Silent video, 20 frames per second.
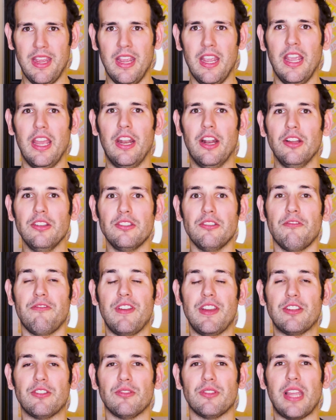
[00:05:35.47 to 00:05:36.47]
It also
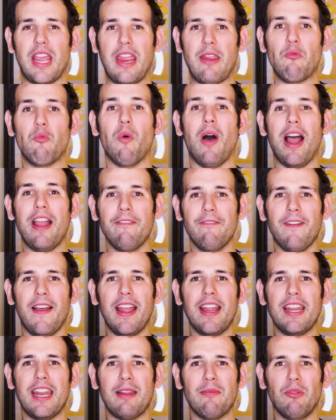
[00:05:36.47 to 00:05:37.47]
features a Wi-Fi
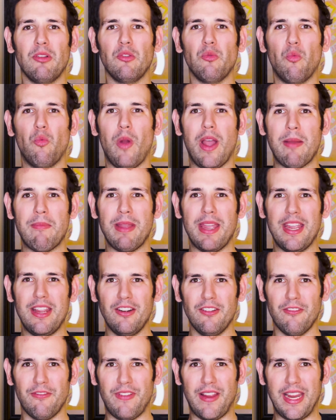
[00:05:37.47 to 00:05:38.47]
enabled web
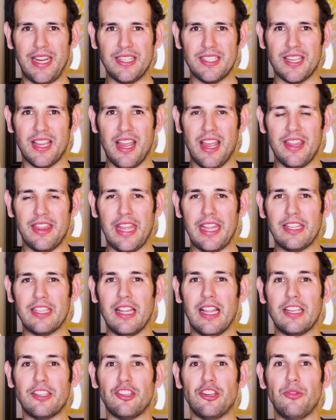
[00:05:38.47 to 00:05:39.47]
interface that
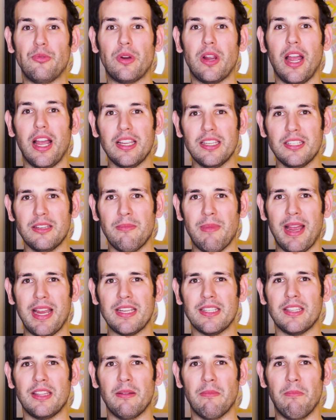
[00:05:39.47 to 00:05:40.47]
lets you
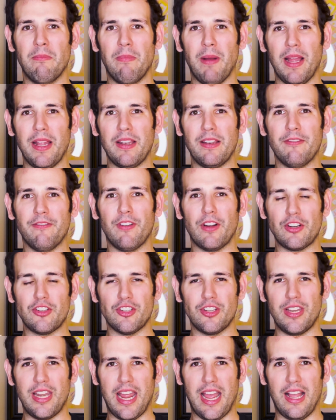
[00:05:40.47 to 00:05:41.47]
customize the button
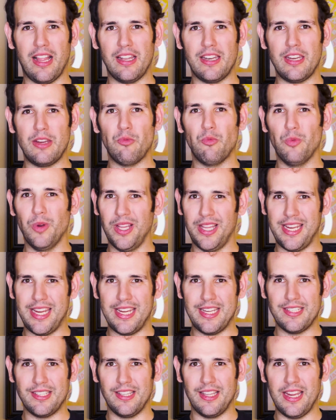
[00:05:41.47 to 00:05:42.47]
functionality really
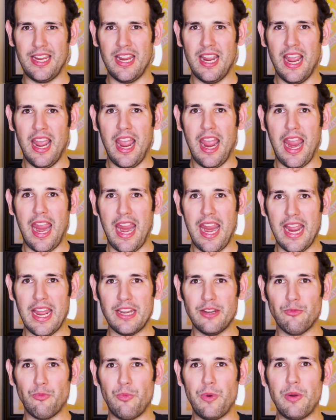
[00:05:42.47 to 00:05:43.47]
easily,
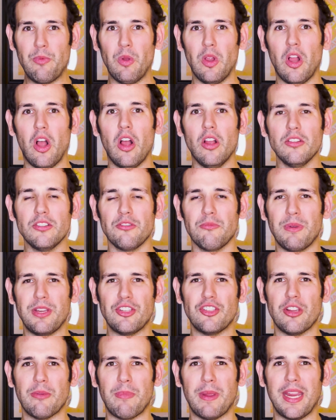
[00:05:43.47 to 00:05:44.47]
and we will also be
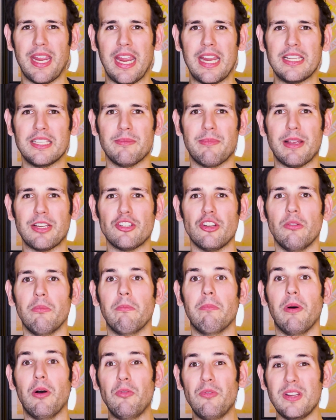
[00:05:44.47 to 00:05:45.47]
shipping a special
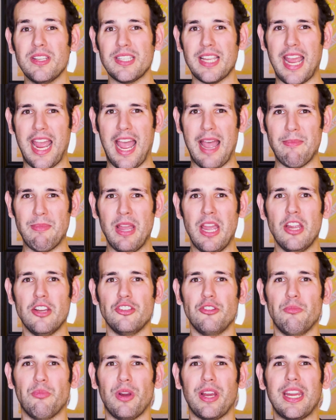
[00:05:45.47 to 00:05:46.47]
bonus app
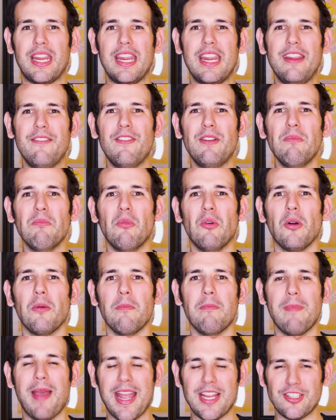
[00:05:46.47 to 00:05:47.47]
to bring even more
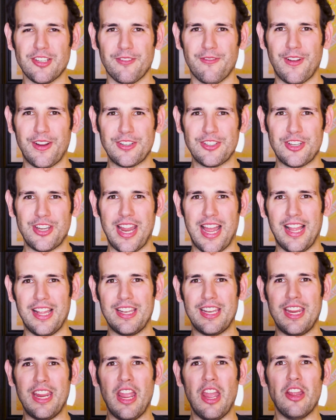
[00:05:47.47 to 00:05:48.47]
magic
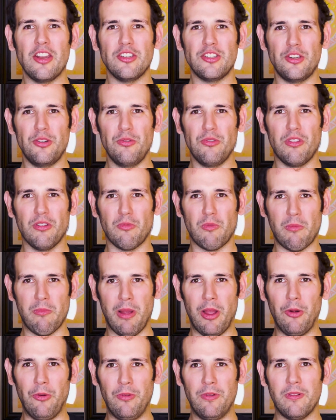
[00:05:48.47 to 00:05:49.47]
functionality to the
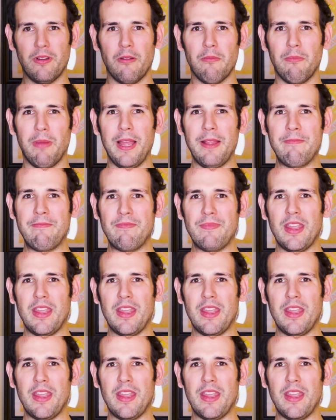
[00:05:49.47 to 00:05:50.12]
remote. But